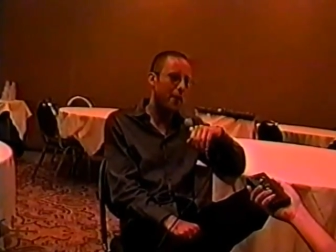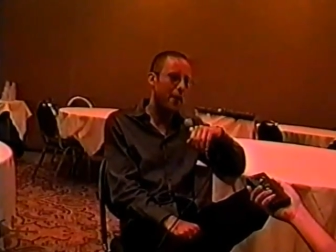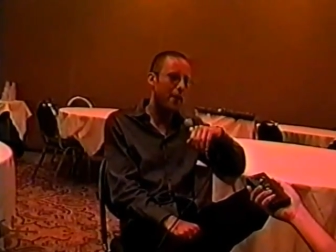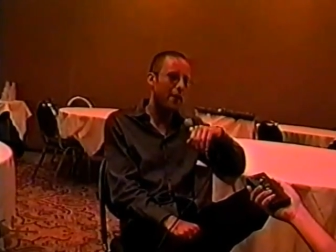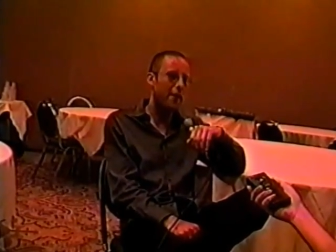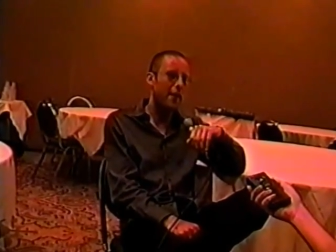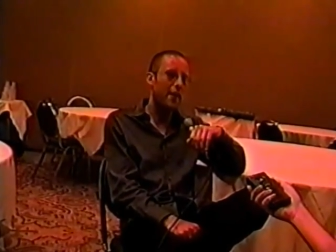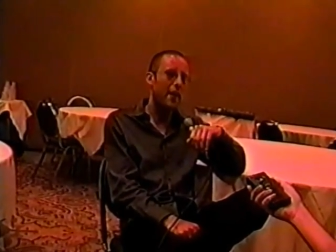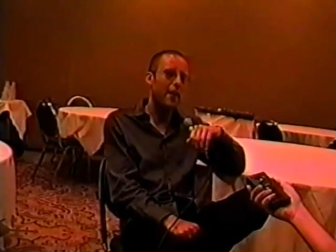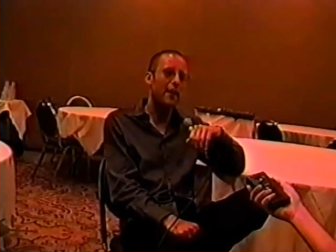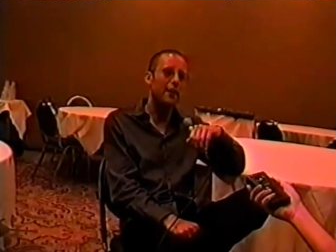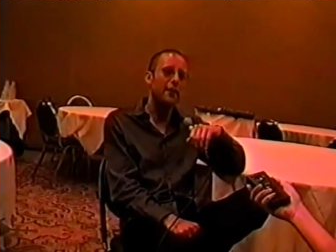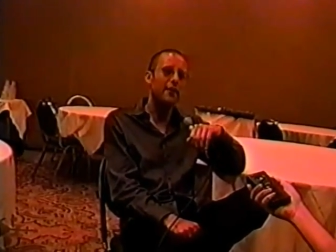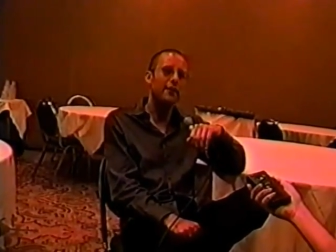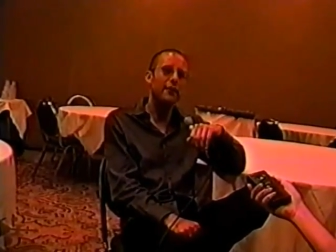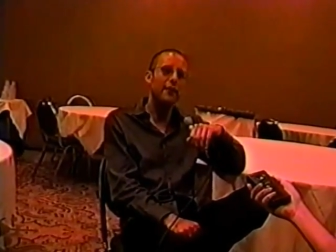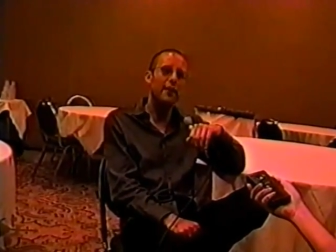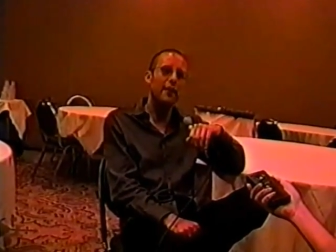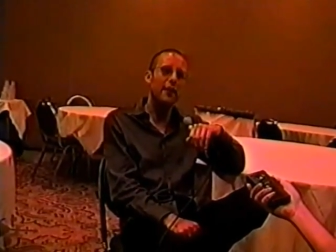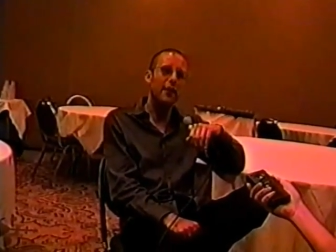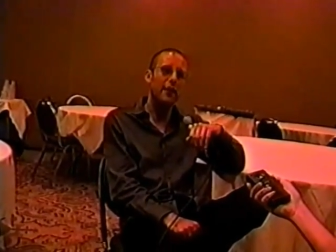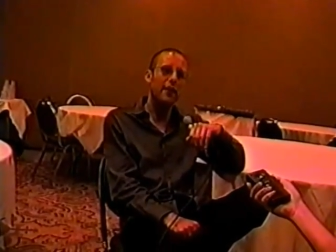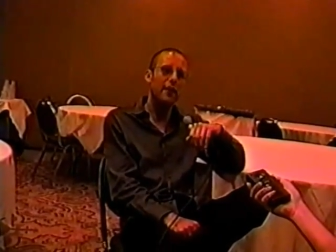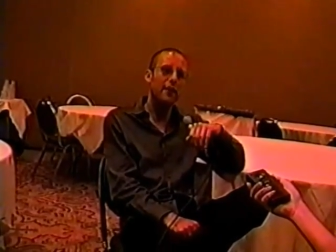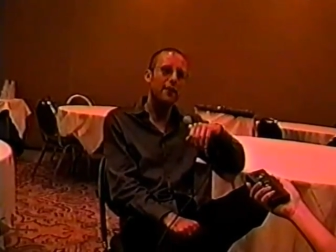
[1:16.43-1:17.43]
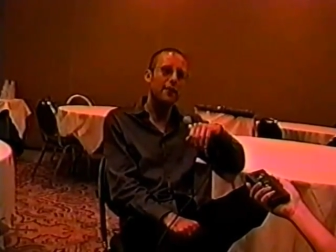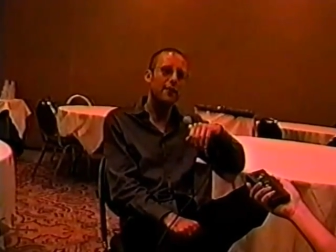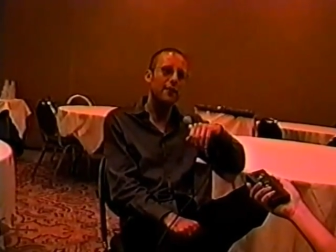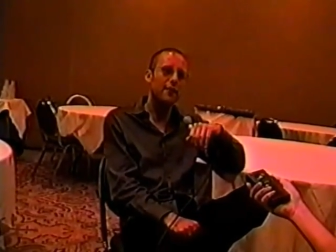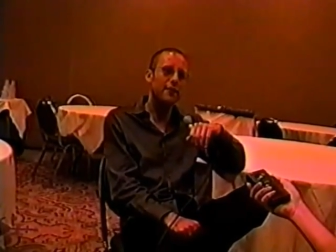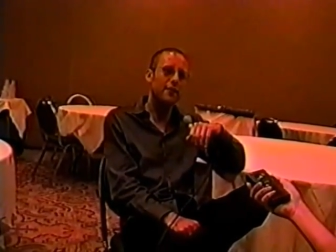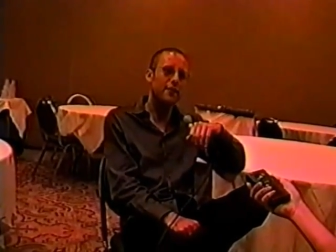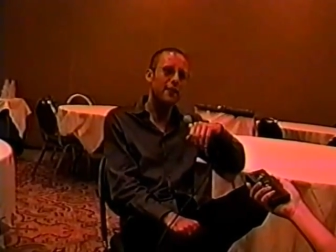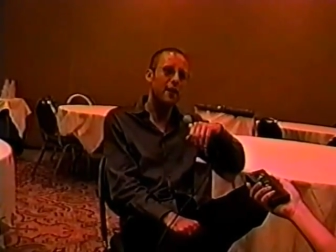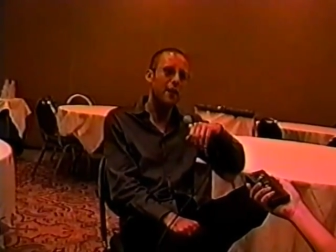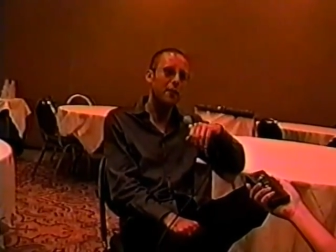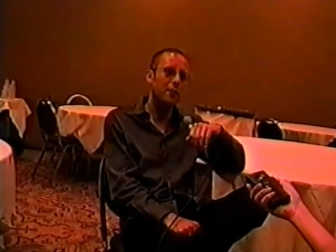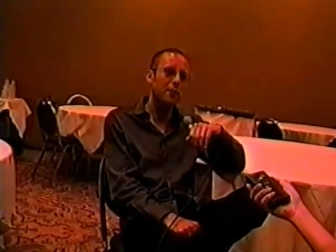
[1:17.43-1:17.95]
And then uh,
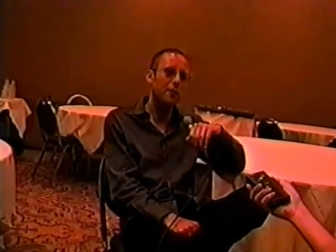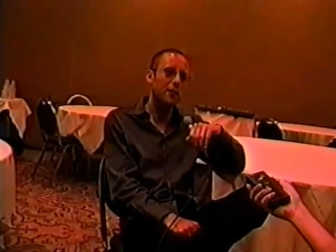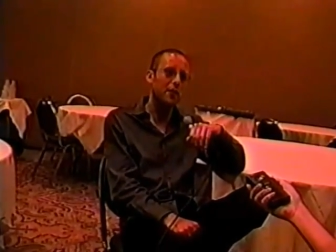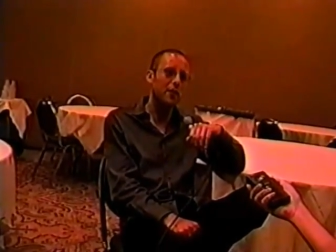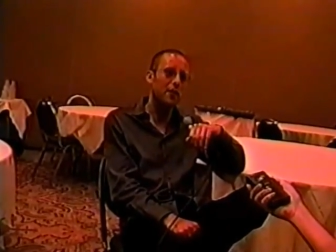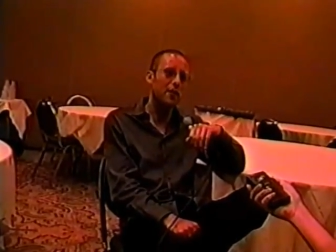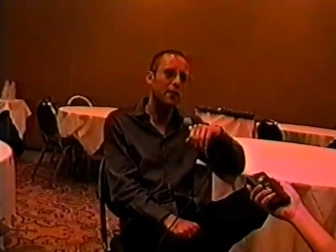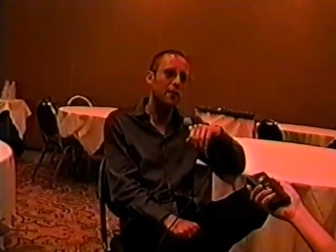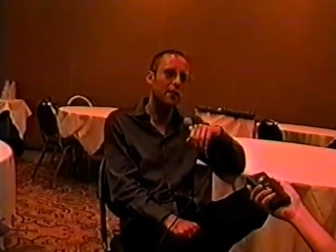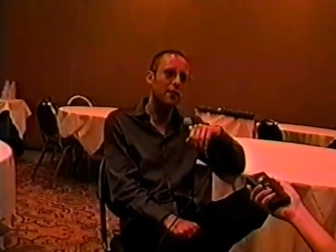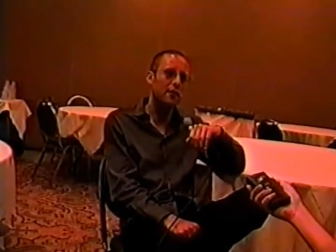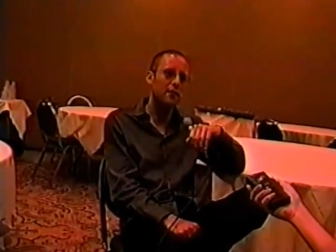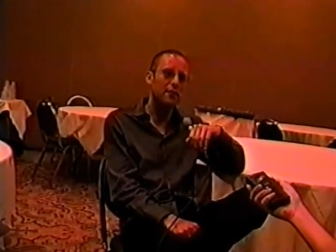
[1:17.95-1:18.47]
this came along.